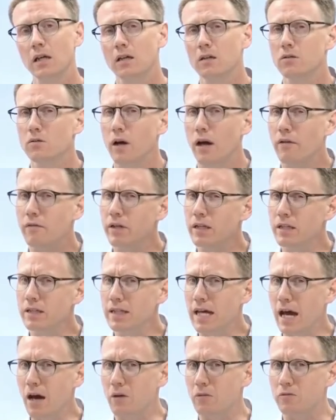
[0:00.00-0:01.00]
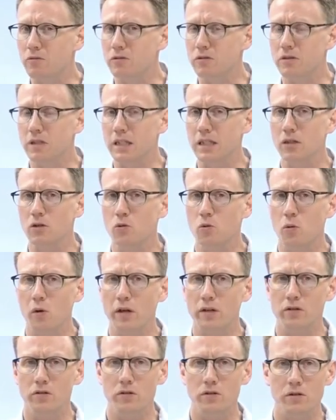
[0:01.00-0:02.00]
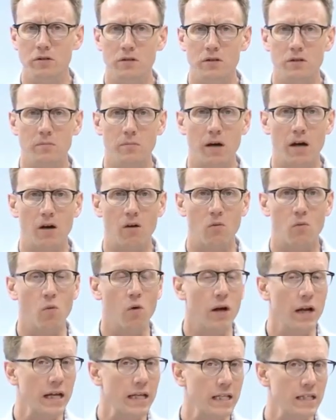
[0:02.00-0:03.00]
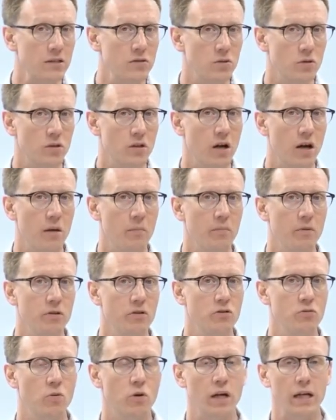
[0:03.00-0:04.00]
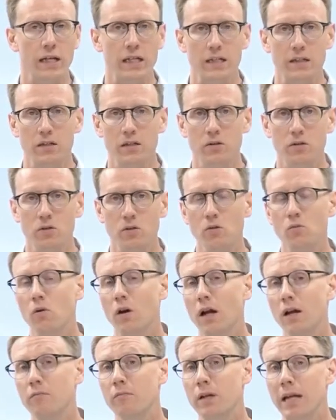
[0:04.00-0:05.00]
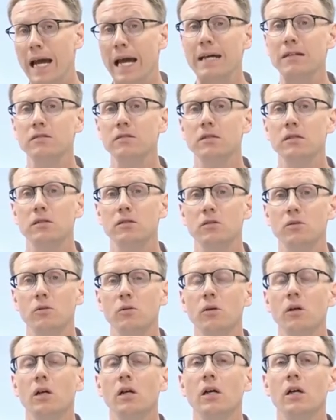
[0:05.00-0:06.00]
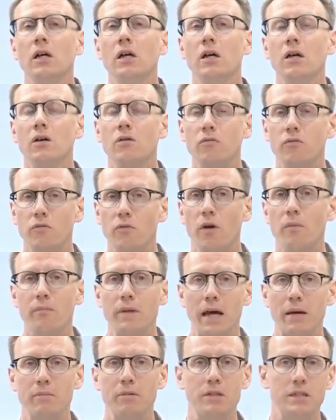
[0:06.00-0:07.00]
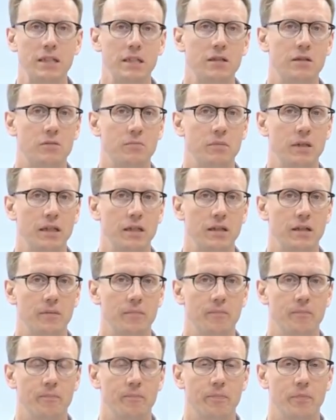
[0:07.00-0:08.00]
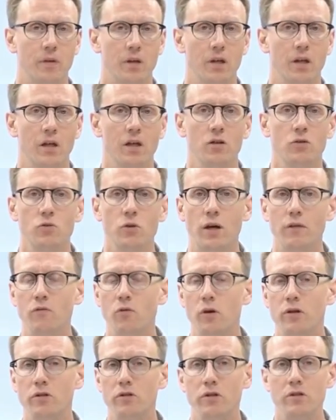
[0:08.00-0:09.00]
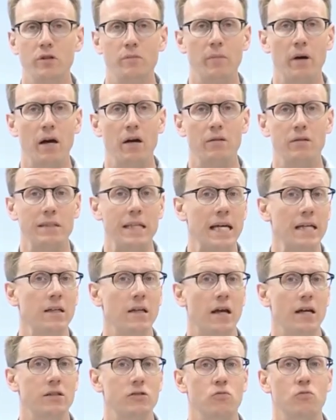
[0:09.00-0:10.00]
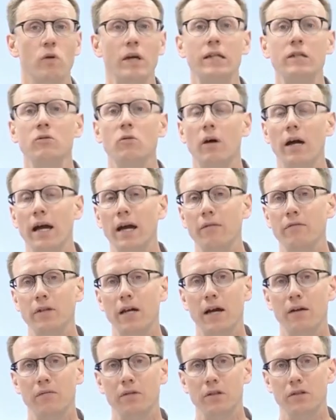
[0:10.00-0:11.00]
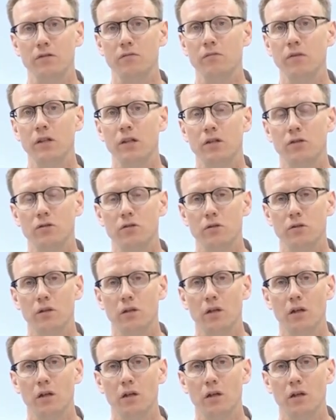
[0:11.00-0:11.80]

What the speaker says: Do I have any doubts, any questions about what I need to accomplish, what I need to do, what I've been asked to do from that particular meeting? Do I have questions about deadlines? When do I have to have this finished?